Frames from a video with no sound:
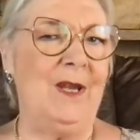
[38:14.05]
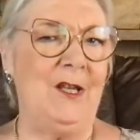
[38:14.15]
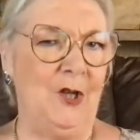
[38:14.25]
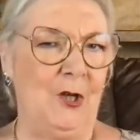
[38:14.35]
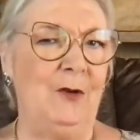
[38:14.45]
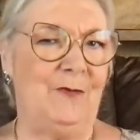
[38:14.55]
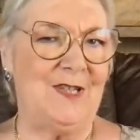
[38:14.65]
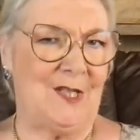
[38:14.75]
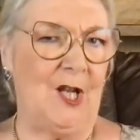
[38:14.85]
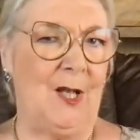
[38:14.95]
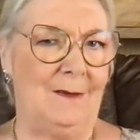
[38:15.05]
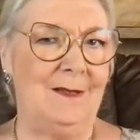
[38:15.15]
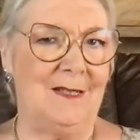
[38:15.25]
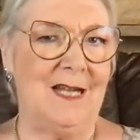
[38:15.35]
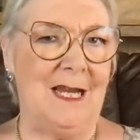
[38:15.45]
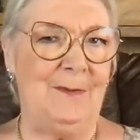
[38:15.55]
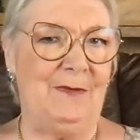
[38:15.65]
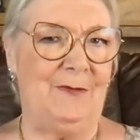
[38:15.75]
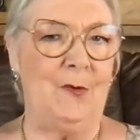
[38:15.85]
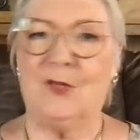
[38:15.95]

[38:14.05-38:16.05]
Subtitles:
knew for certain the day before.